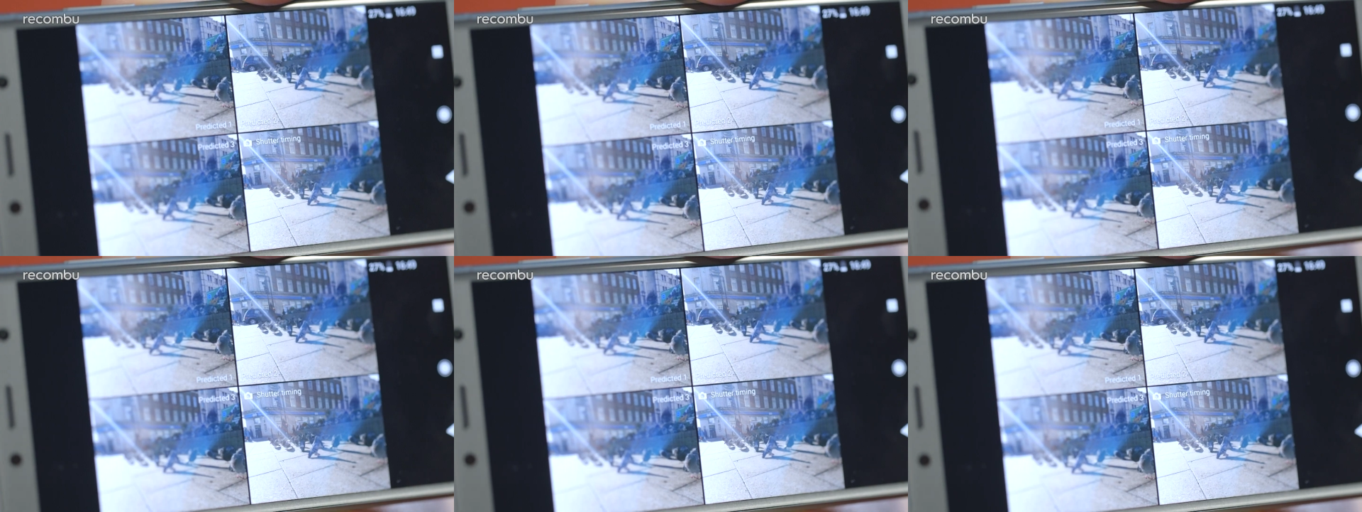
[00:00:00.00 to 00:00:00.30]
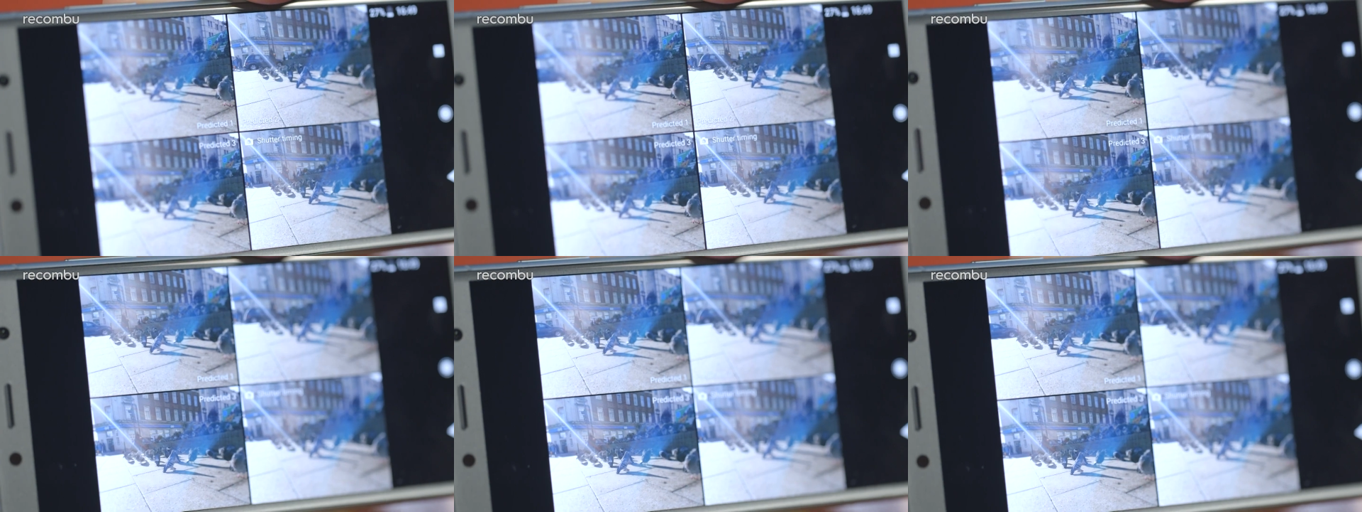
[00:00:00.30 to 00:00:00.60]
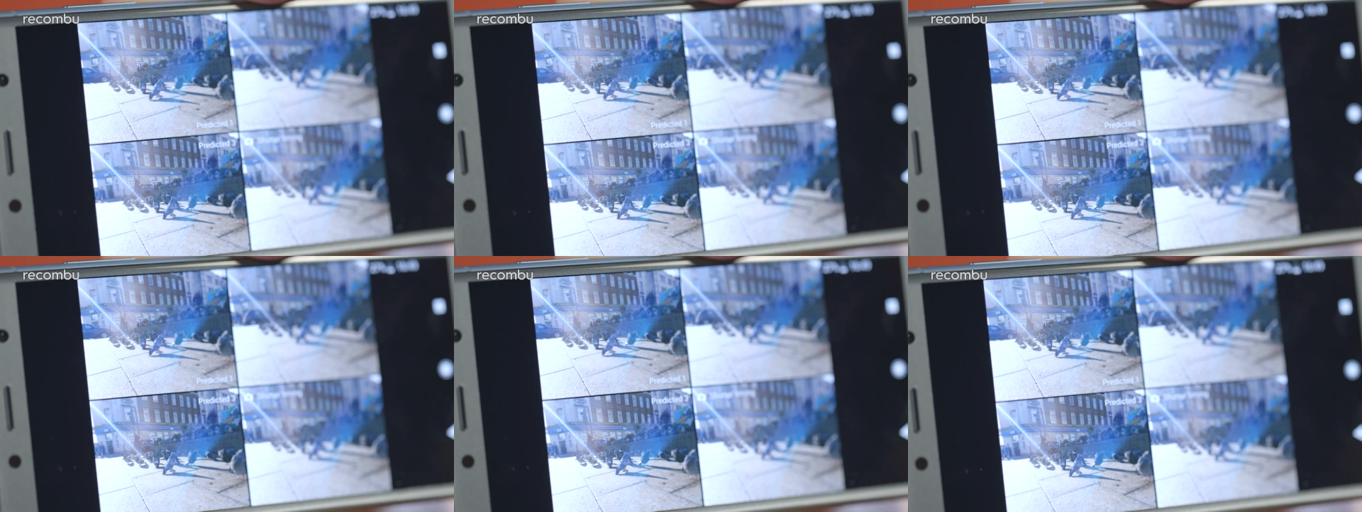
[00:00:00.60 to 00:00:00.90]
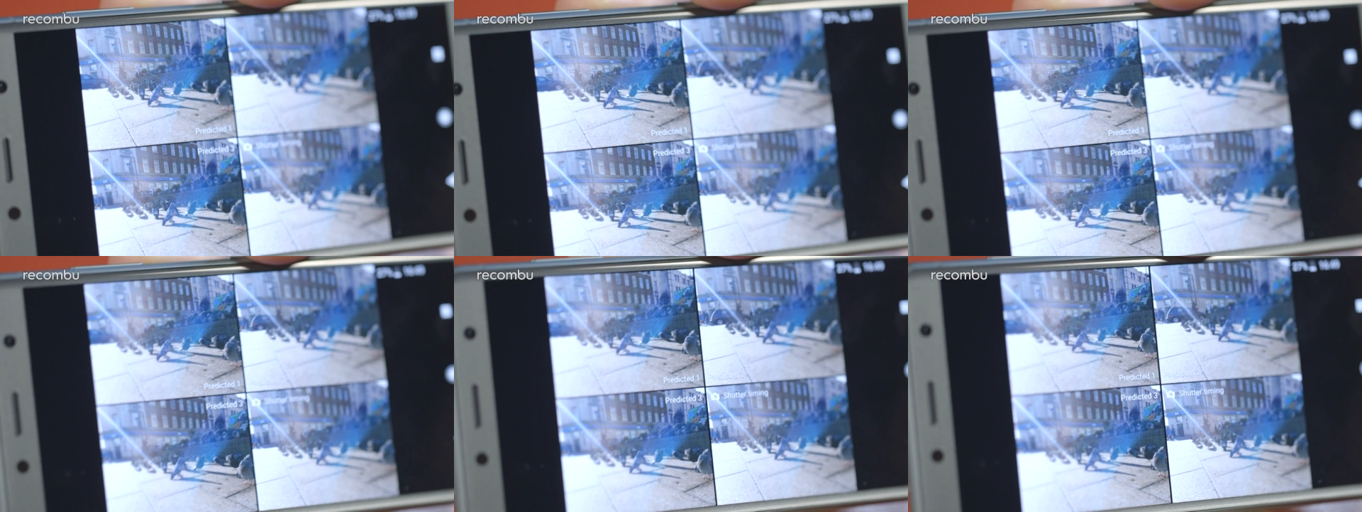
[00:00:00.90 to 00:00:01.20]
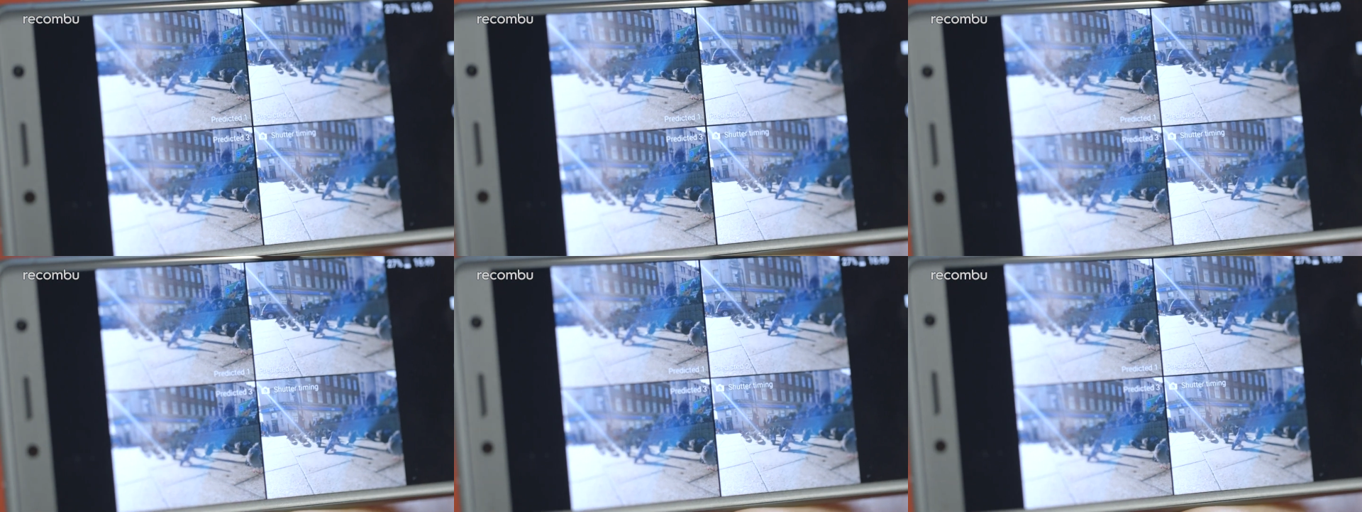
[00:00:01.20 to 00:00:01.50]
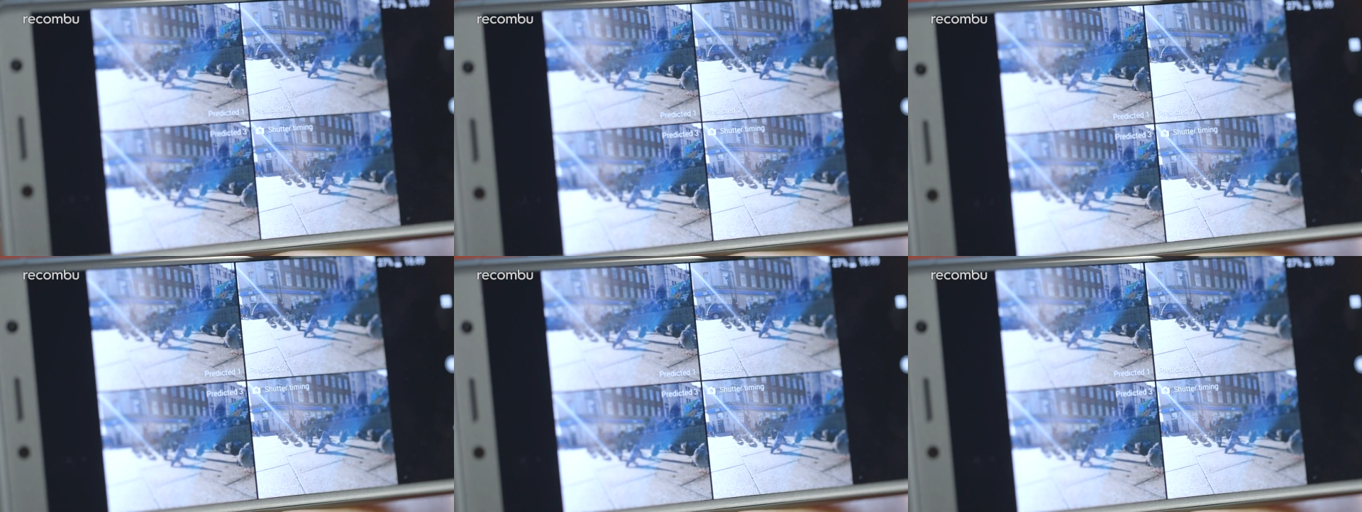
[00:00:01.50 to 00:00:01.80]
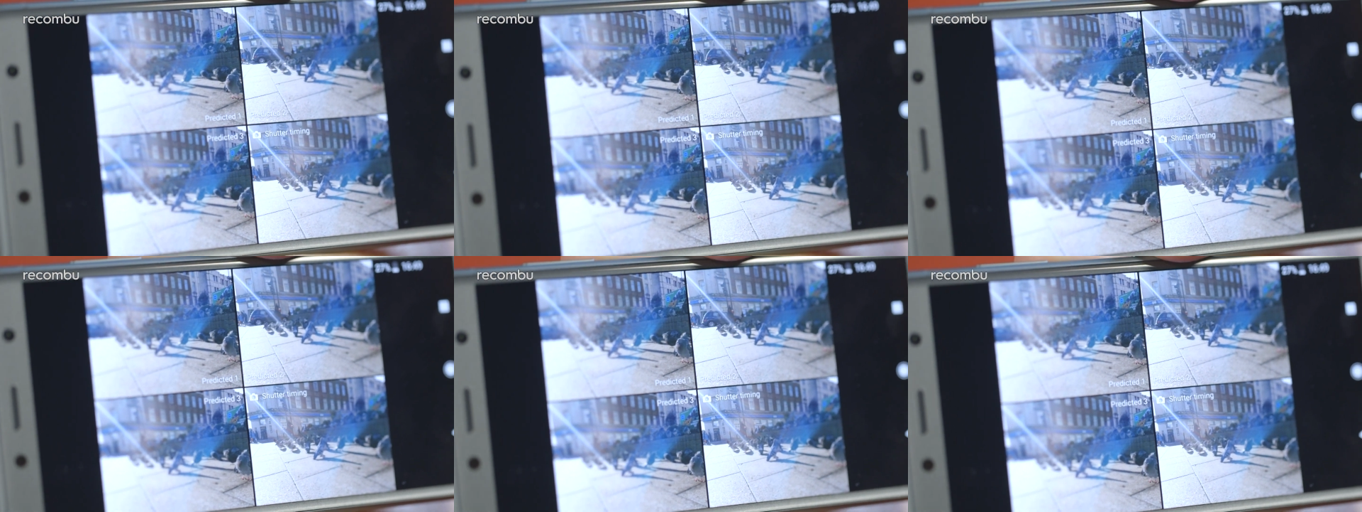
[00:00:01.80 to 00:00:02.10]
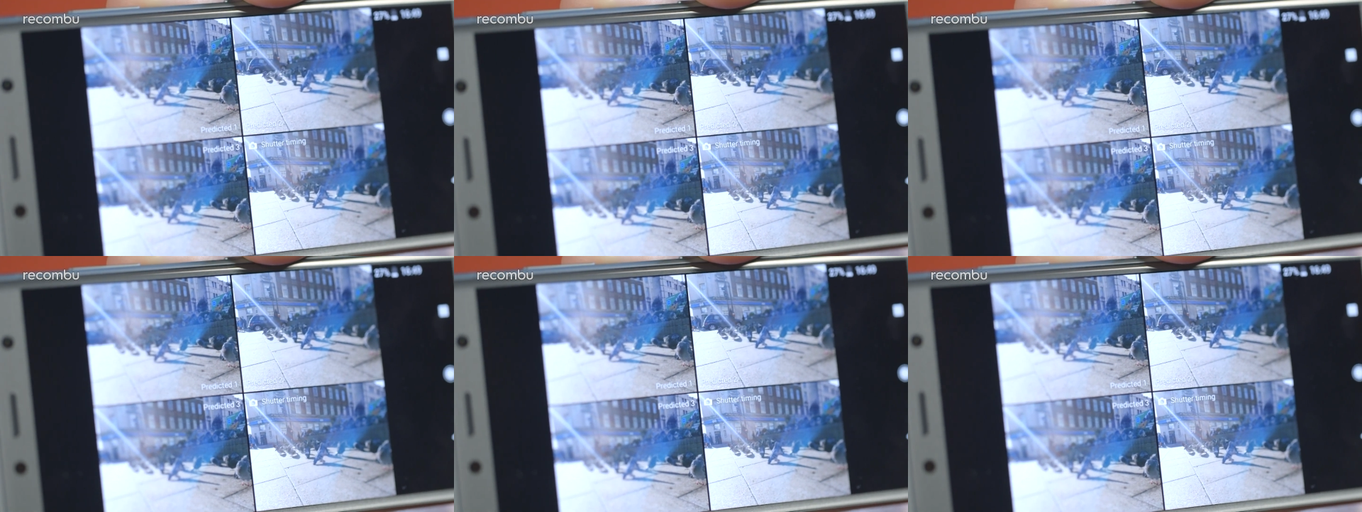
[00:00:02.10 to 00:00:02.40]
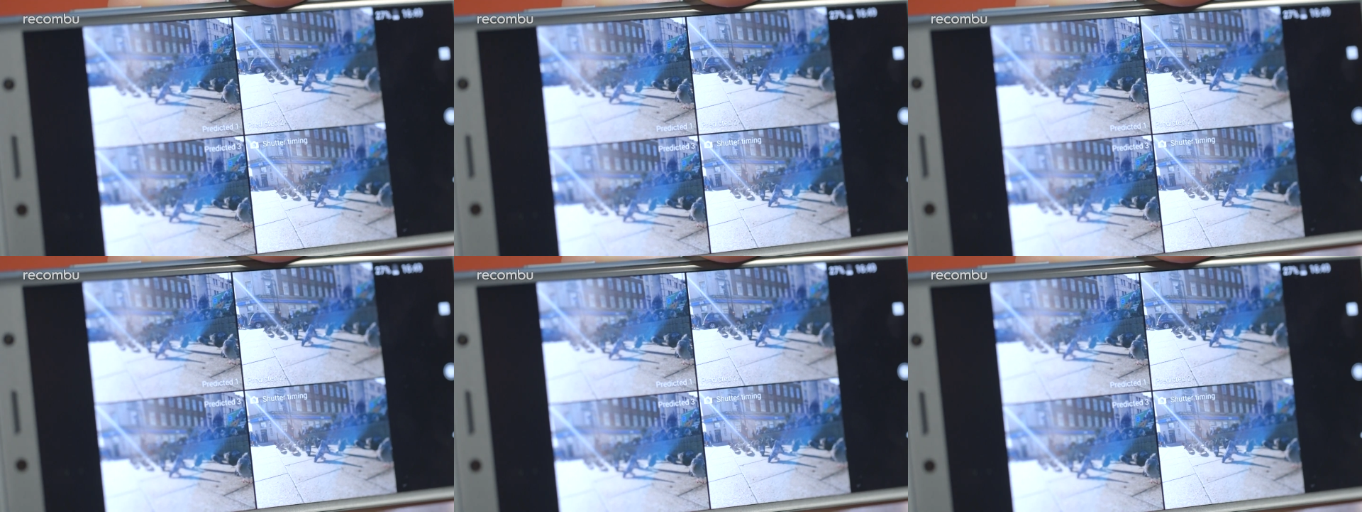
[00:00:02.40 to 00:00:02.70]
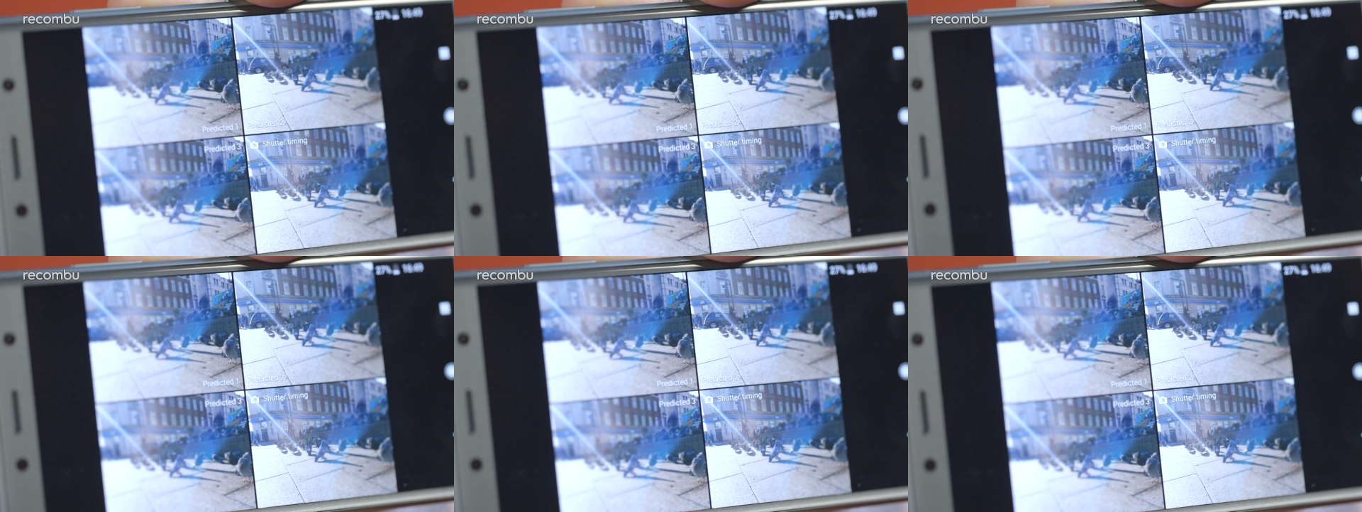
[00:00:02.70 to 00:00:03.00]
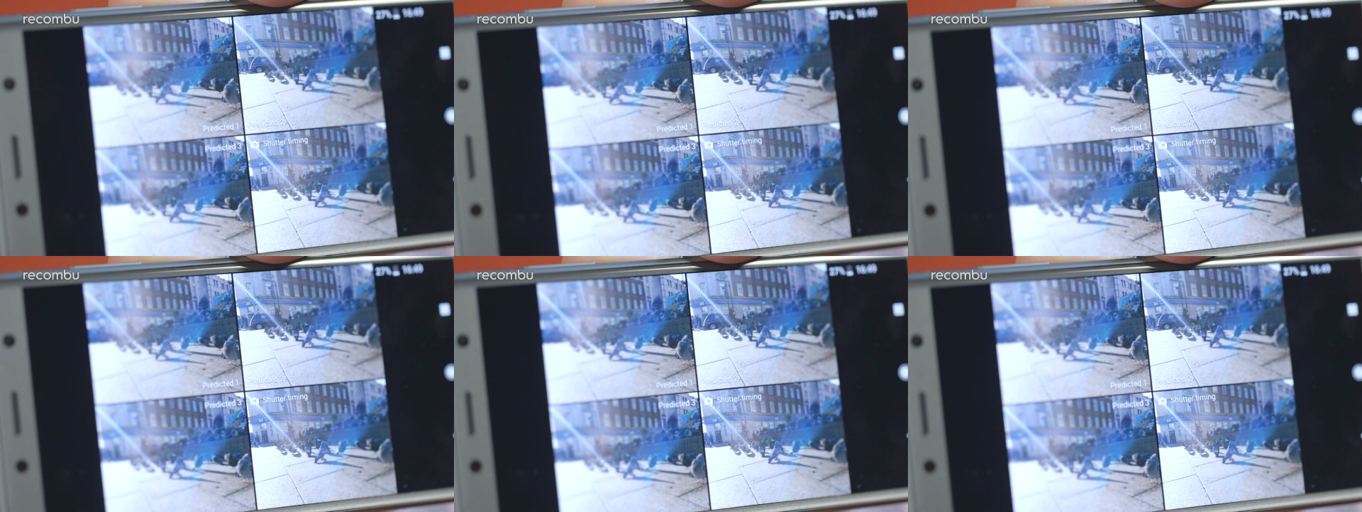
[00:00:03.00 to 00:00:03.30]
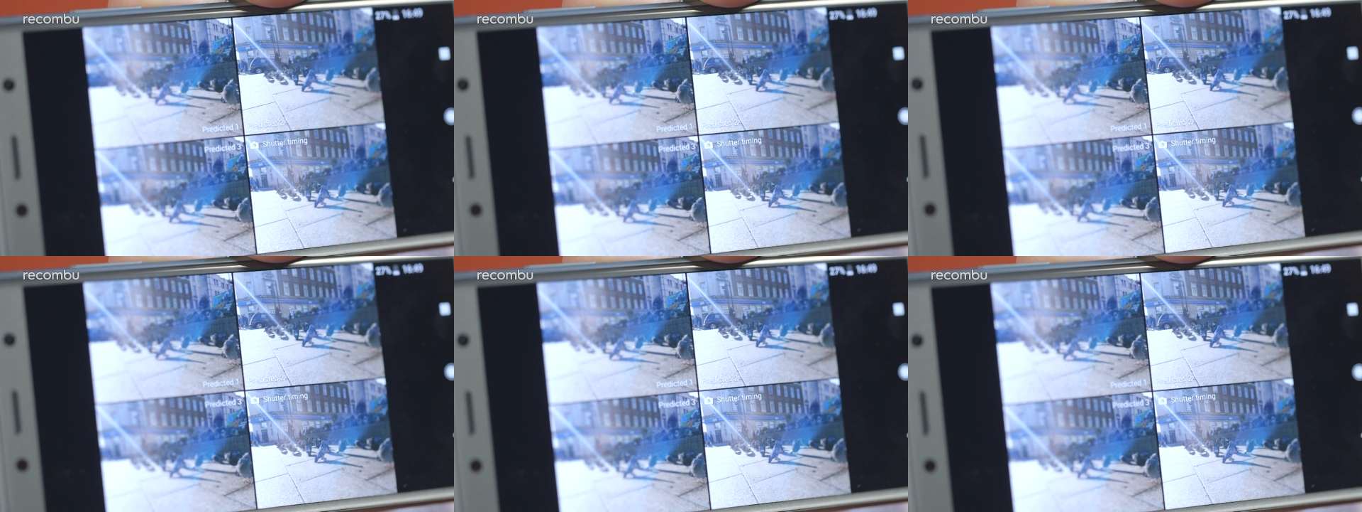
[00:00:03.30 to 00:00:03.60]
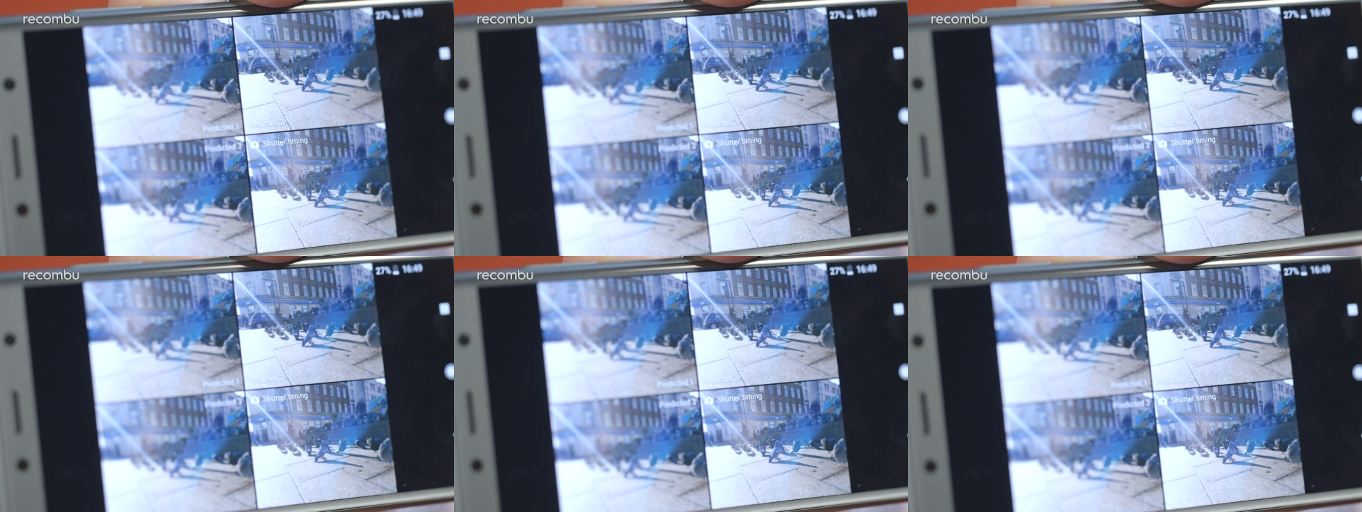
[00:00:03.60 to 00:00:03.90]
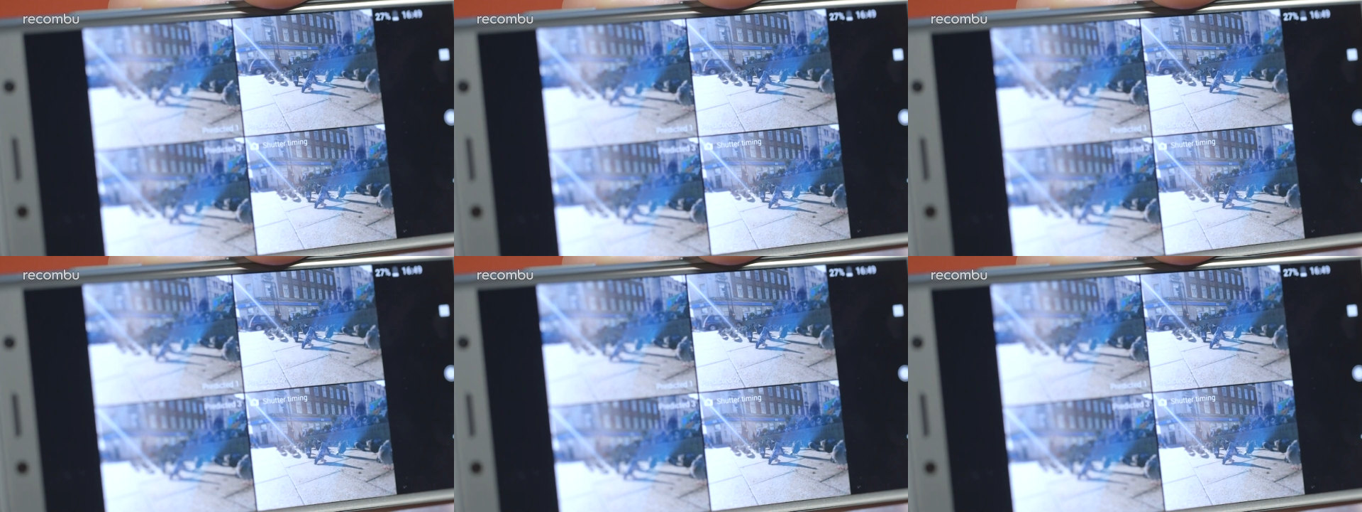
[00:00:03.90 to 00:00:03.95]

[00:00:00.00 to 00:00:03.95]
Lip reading: (no speaker visible)